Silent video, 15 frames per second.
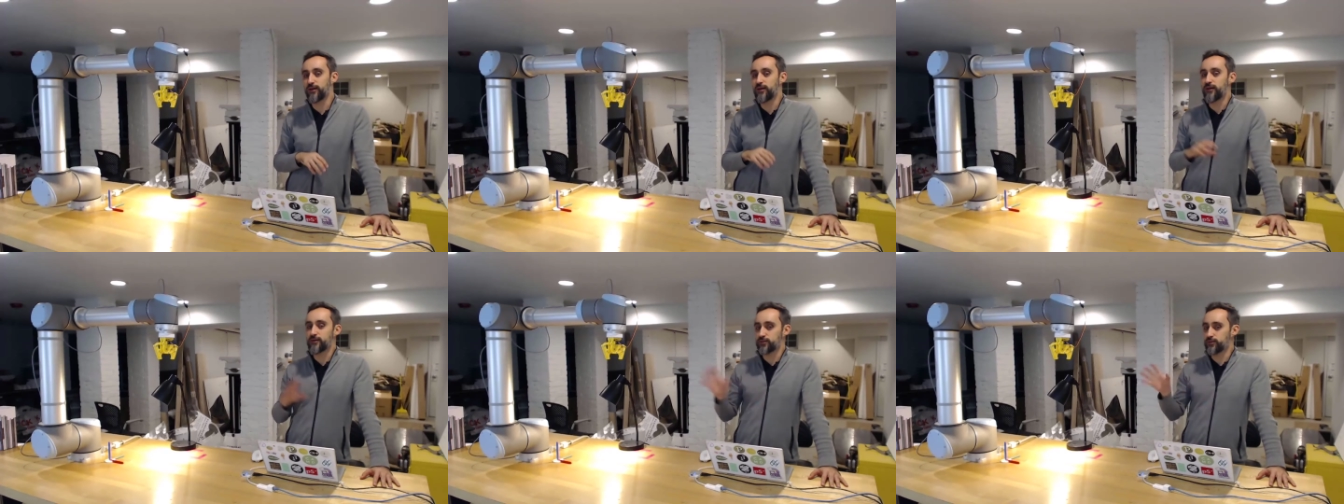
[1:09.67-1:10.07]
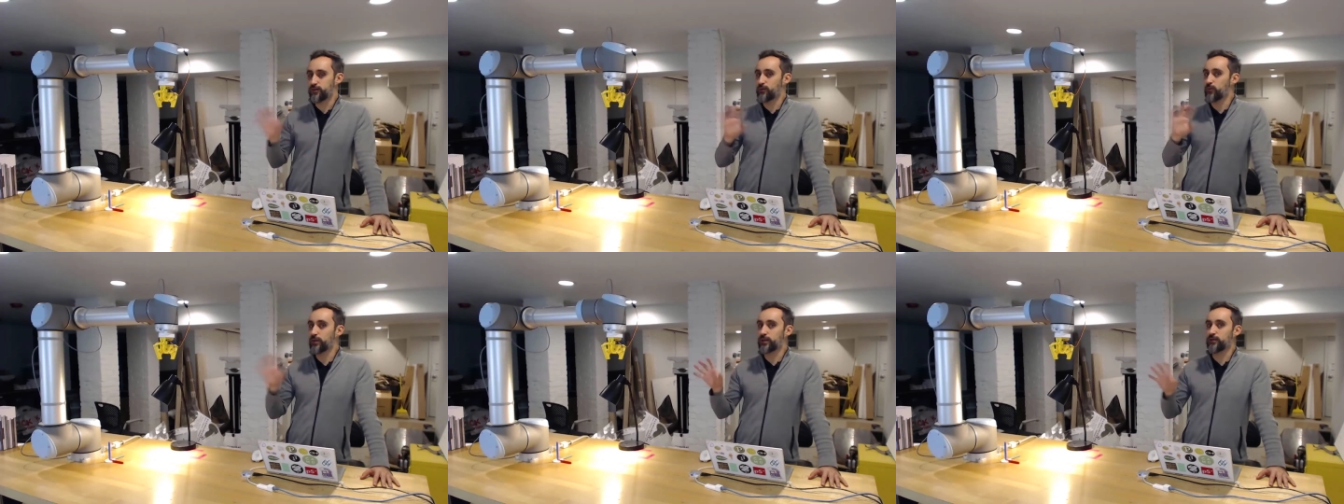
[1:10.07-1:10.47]
so that
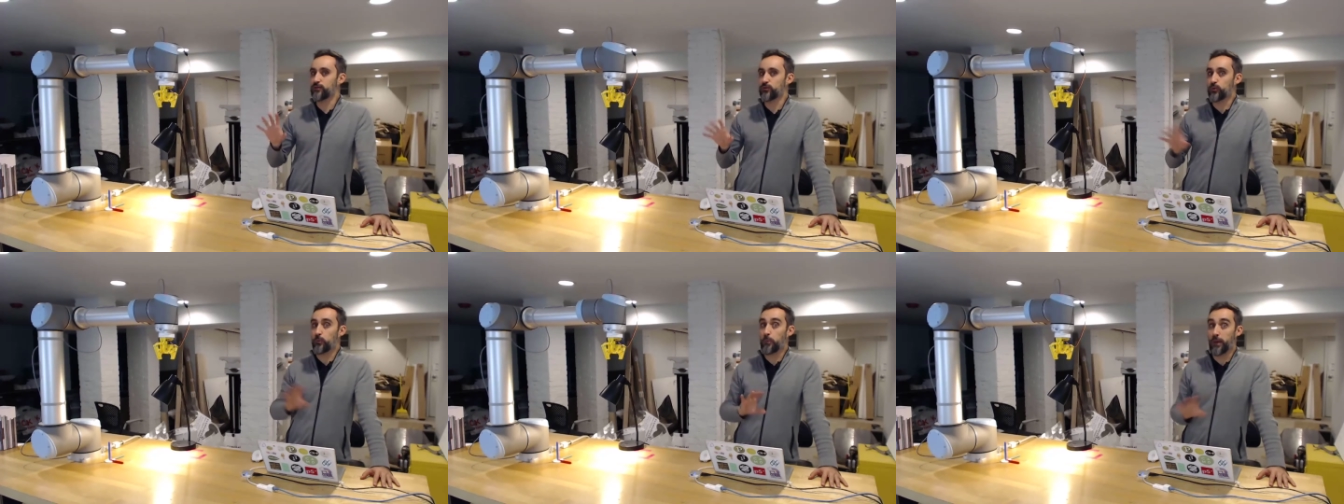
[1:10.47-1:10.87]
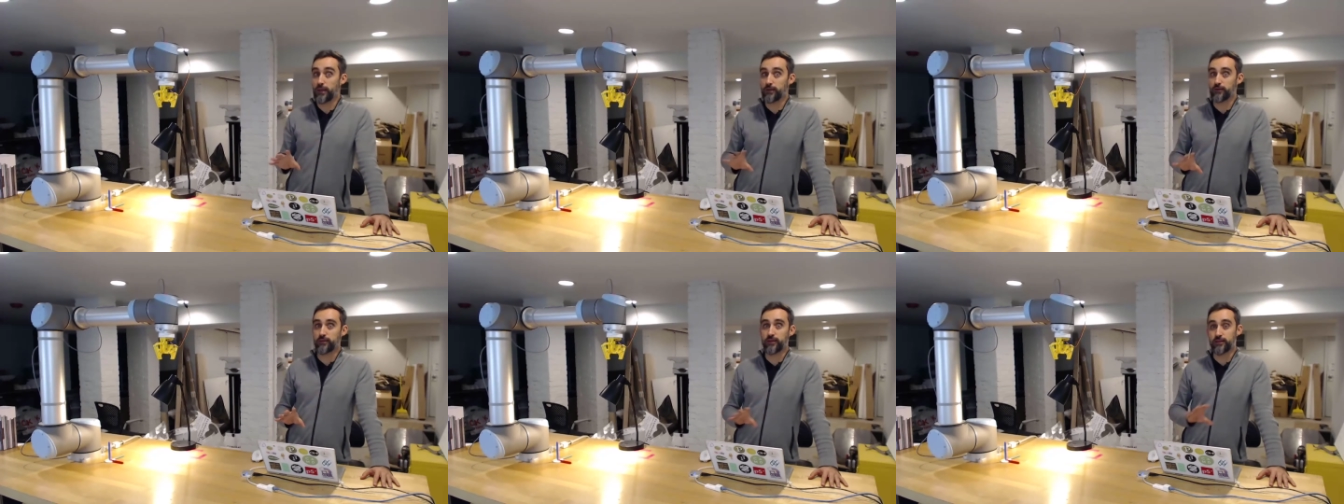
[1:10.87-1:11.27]
we can do
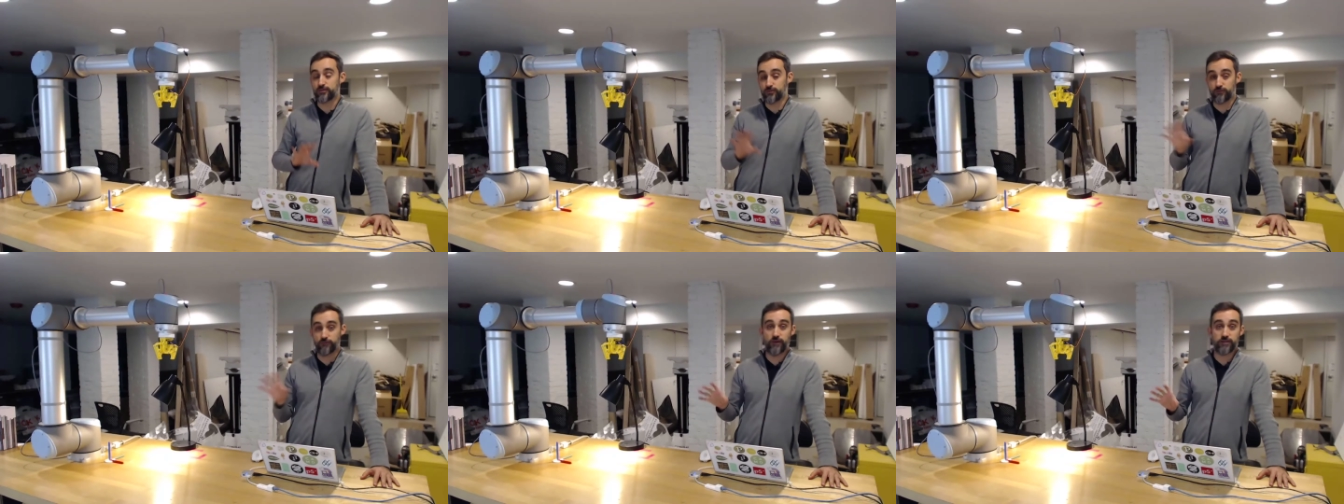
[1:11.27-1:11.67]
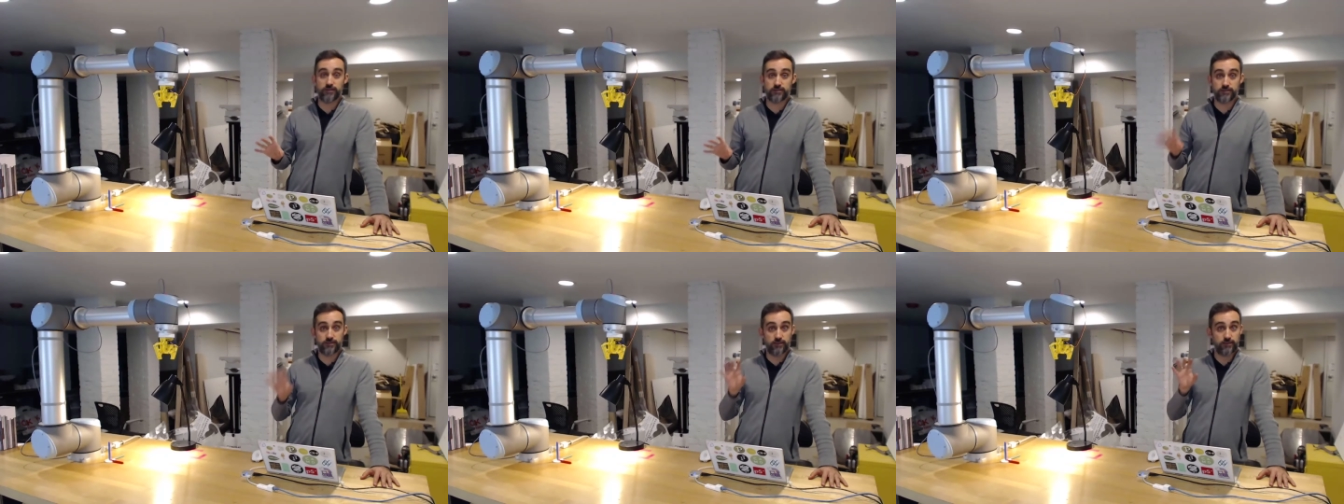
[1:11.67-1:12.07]
better things or
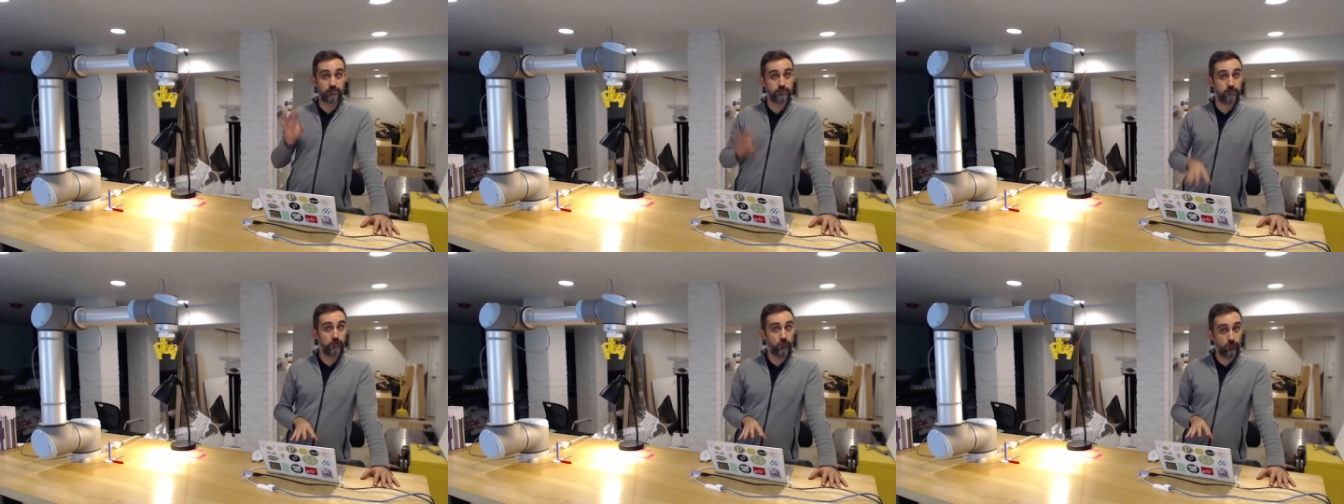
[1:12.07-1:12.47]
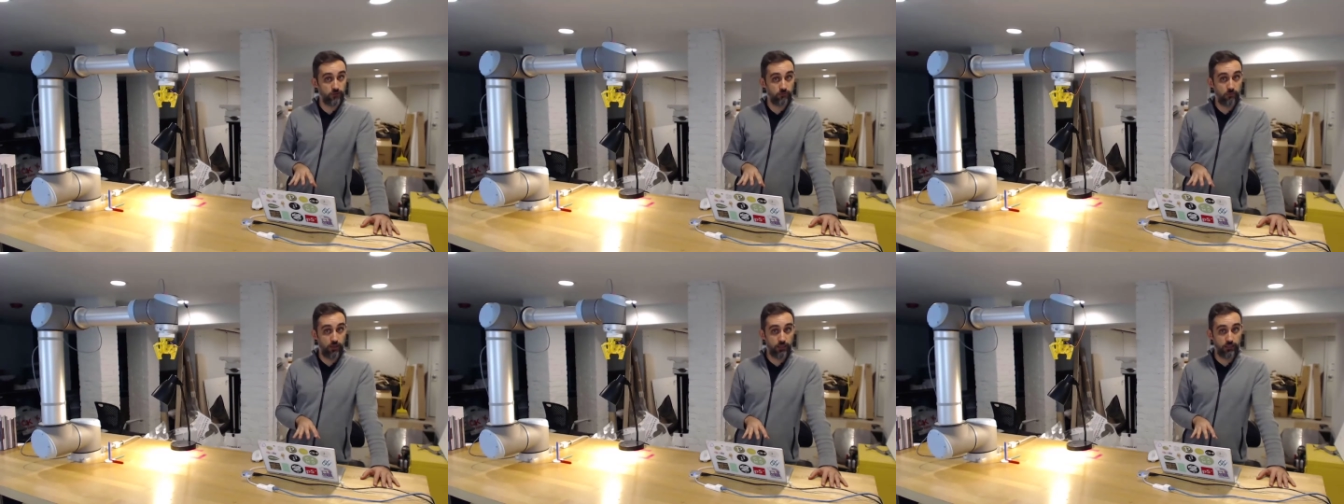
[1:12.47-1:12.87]
faster things with
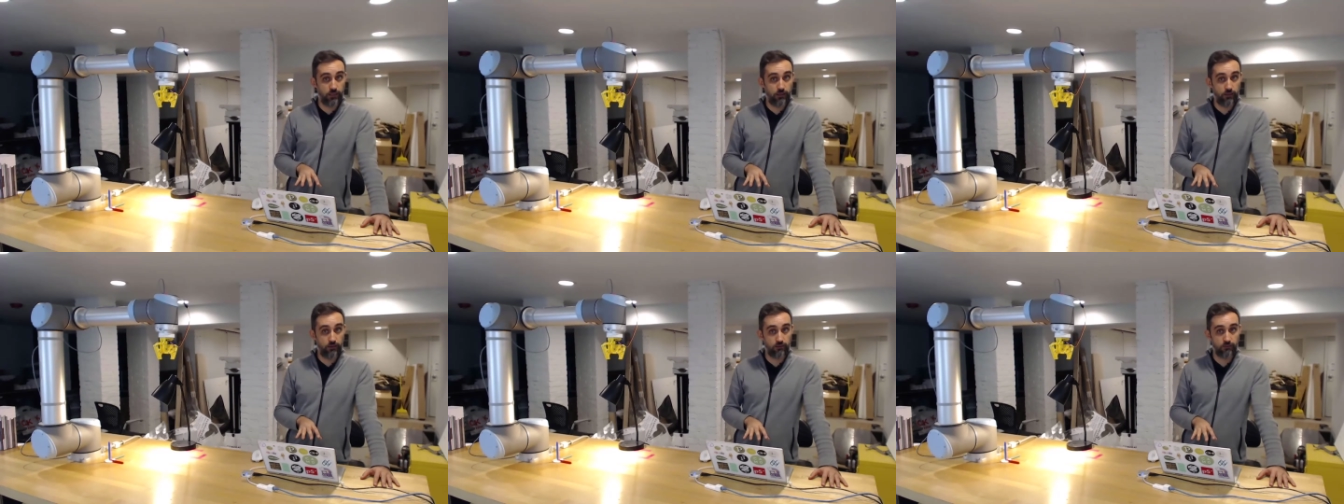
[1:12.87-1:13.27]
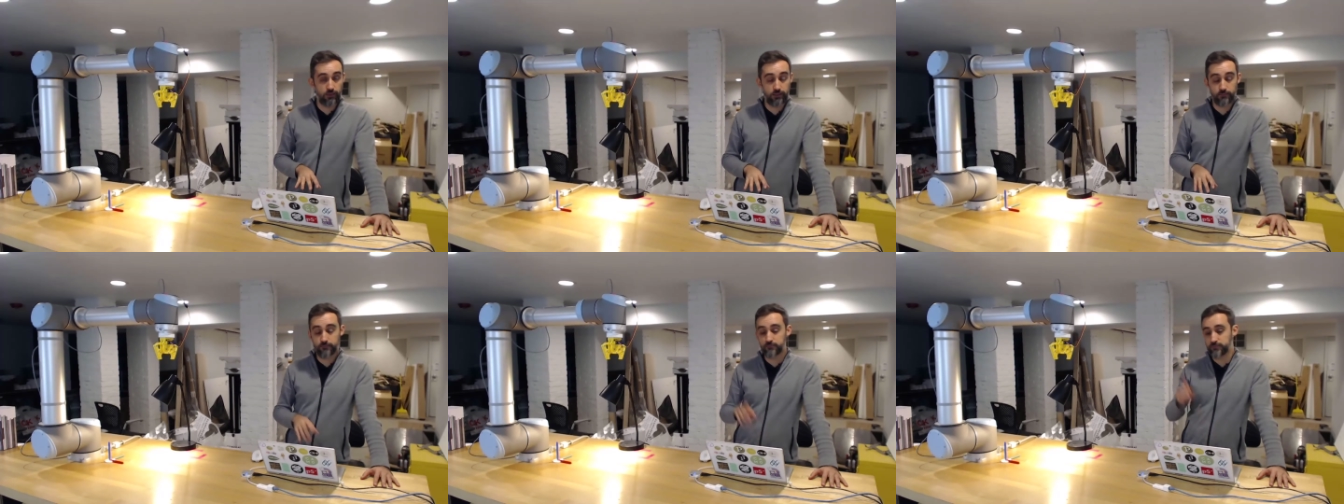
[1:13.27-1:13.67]
Machina, okay?